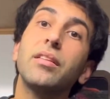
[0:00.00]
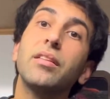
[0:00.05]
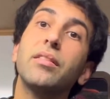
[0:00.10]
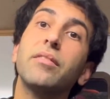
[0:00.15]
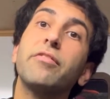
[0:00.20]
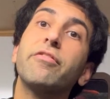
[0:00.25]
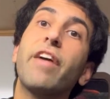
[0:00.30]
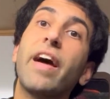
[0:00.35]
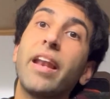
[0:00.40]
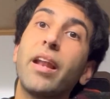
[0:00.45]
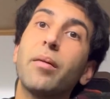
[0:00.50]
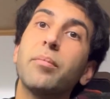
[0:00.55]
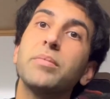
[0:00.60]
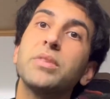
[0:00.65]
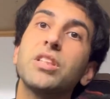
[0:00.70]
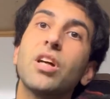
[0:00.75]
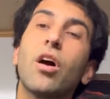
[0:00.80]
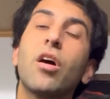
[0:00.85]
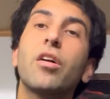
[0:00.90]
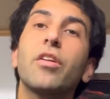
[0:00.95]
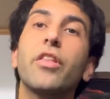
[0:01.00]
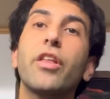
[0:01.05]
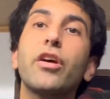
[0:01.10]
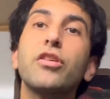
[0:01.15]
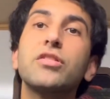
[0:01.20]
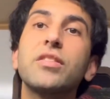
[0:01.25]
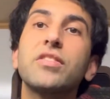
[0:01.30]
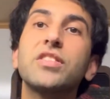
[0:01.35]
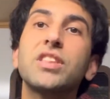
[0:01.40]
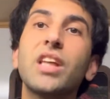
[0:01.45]
venoms are
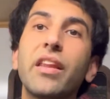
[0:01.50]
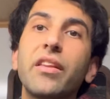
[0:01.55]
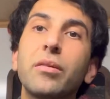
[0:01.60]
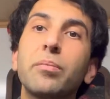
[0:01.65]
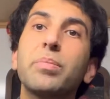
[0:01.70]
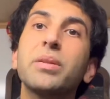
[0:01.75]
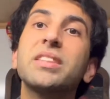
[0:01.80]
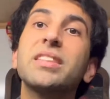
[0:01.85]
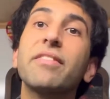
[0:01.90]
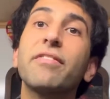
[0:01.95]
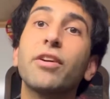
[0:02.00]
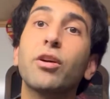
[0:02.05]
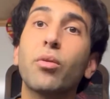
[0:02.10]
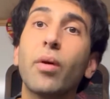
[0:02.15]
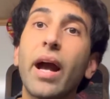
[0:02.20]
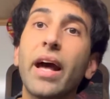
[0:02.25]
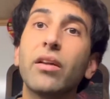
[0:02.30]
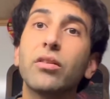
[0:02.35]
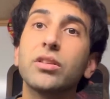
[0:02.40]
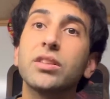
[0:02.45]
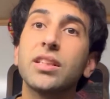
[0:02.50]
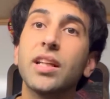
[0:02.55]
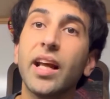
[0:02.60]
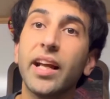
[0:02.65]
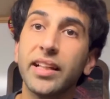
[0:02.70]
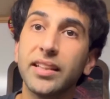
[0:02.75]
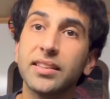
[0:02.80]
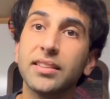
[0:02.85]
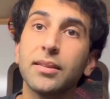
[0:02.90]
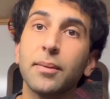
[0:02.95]
those of southern Pacific
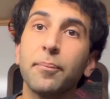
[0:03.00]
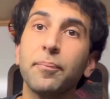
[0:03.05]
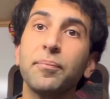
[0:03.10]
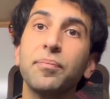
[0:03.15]
rattlesnakes.